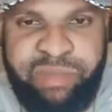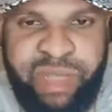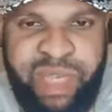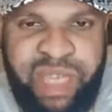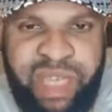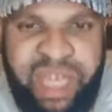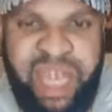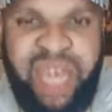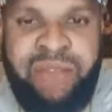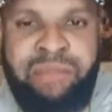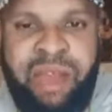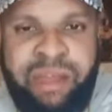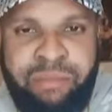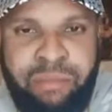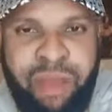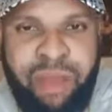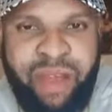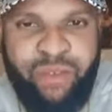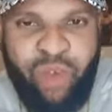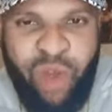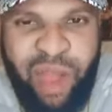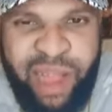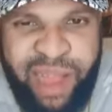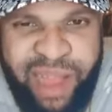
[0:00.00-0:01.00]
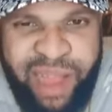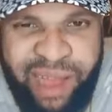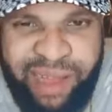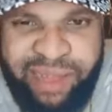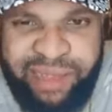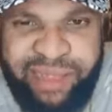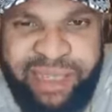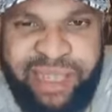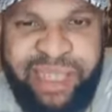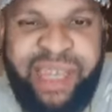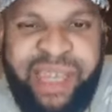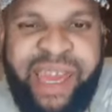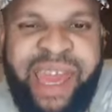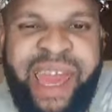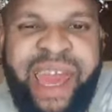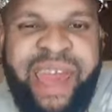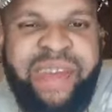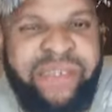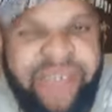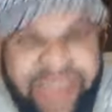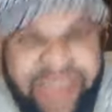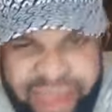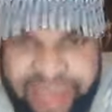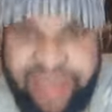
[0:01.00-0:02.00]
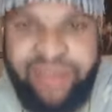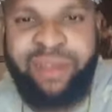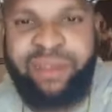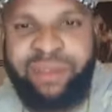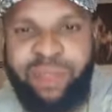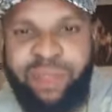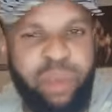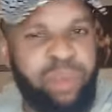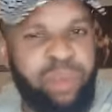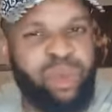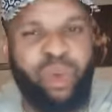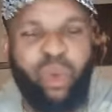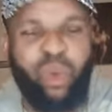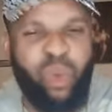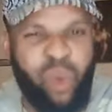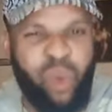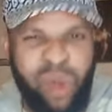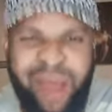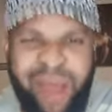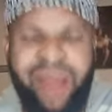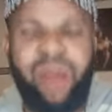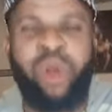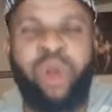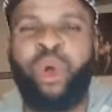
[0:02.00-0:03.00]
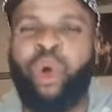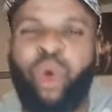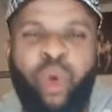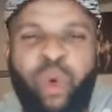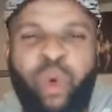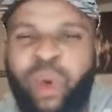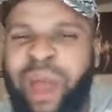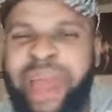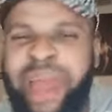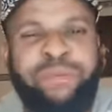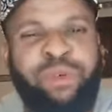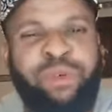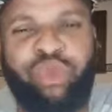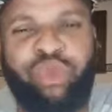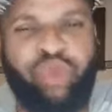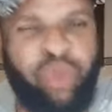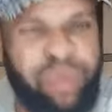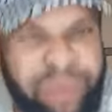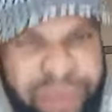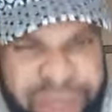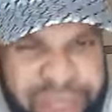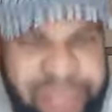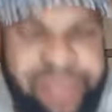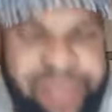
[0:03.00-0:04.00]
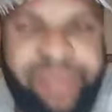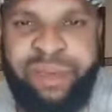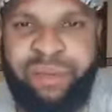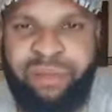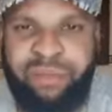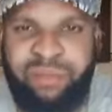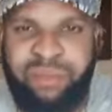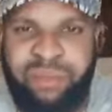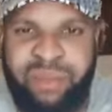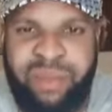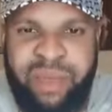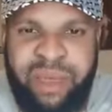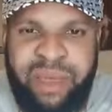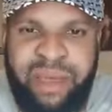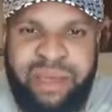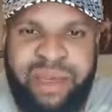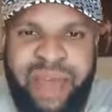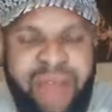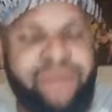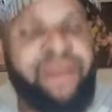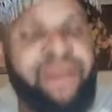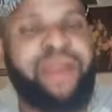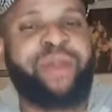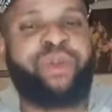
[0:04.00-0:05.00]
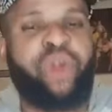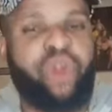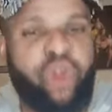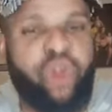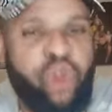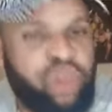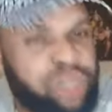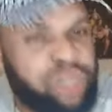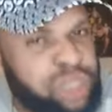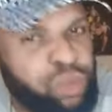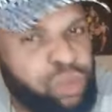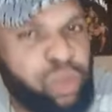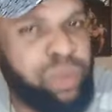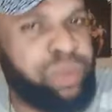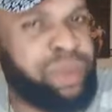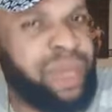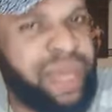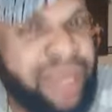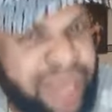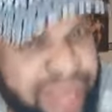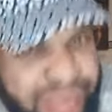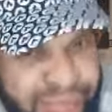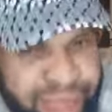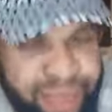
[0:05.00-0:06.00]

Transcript: Yet Papa Mwaga, yeah, eh, not be one, oh, why too big? I let your crochet, no be a